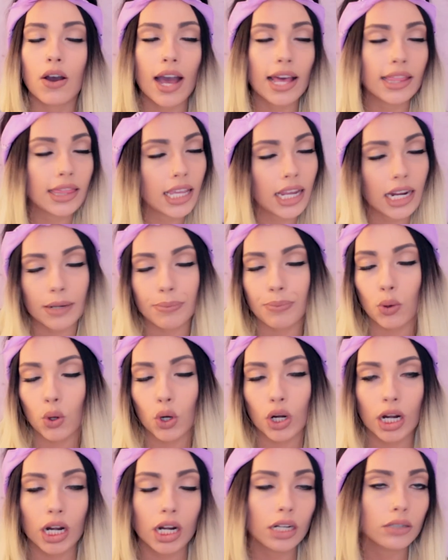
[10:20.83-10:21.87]
at the
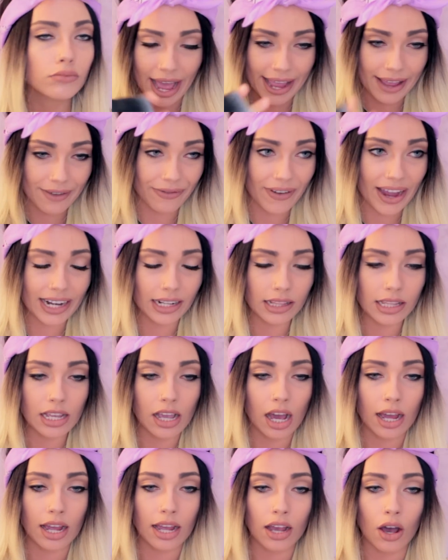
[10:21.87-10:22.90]
airport, I finally
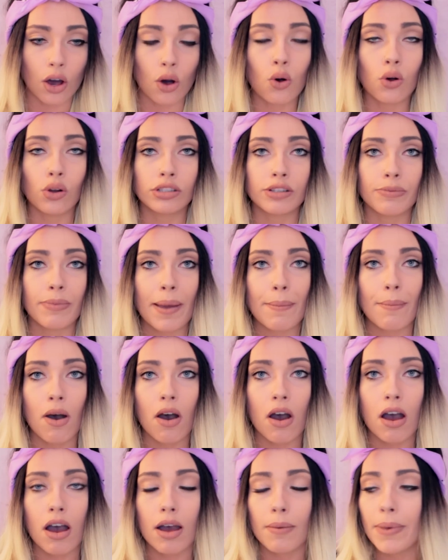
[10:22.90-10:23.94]
got a hold of my
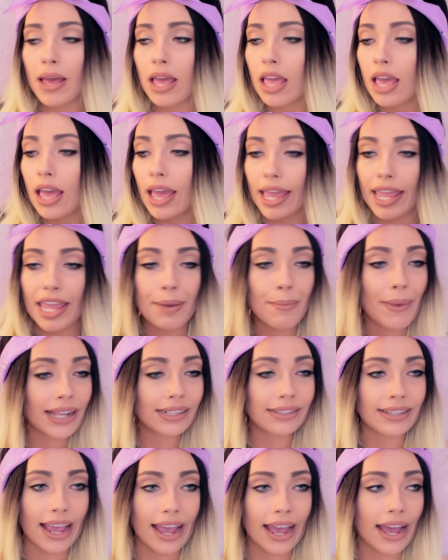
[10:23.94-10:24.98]
mom and
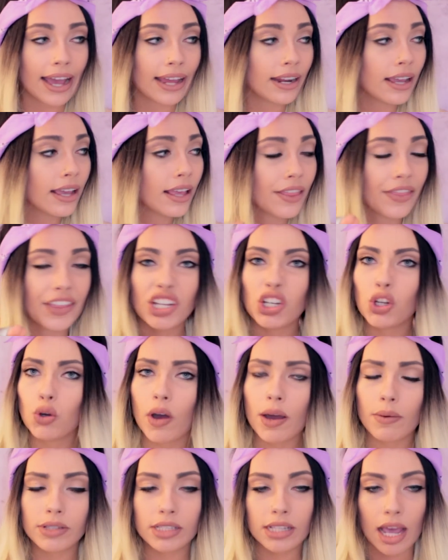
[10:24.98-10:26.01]
my dad. They knew
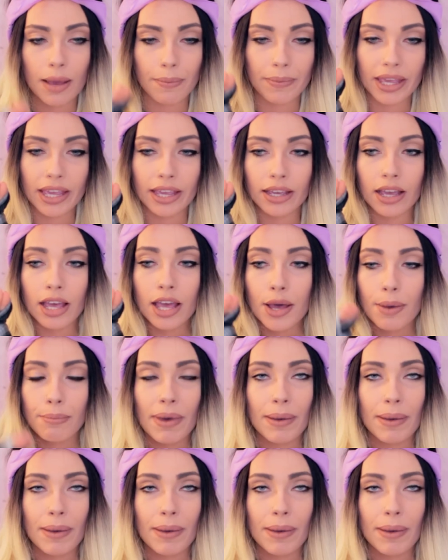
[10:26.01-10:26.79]
I was coming.